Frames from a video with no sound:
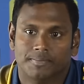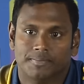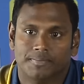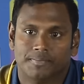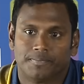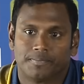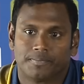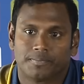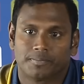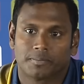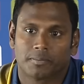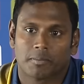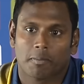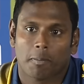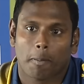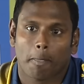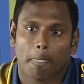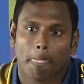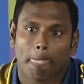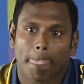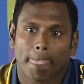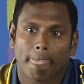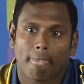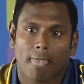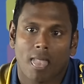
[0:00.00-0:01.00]
I mean, knowing
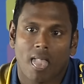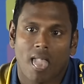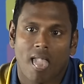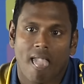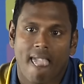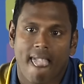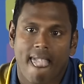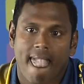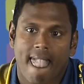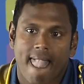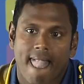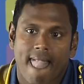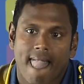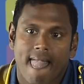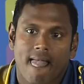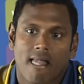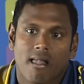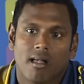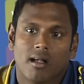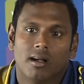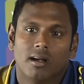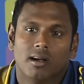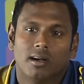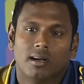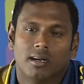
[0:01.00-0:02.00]
him as you
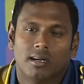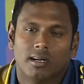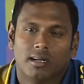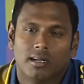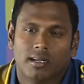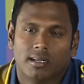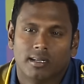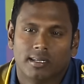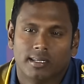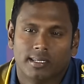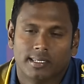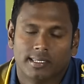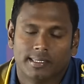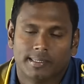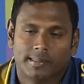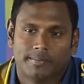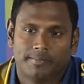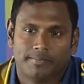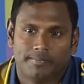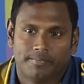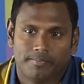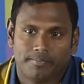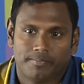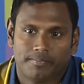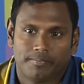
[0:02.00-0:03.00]
do, I mean, do you
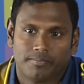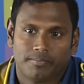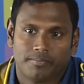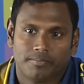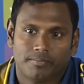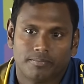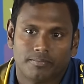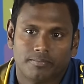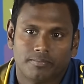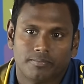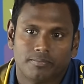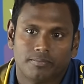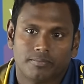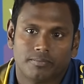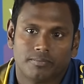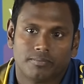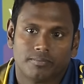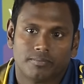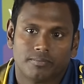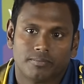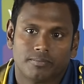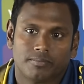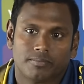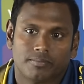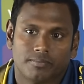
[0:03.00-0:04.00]
think you'll come through
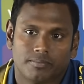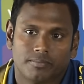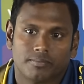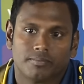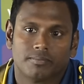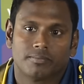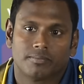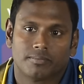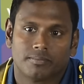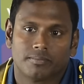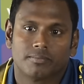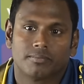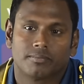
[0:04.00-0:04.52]
that technically?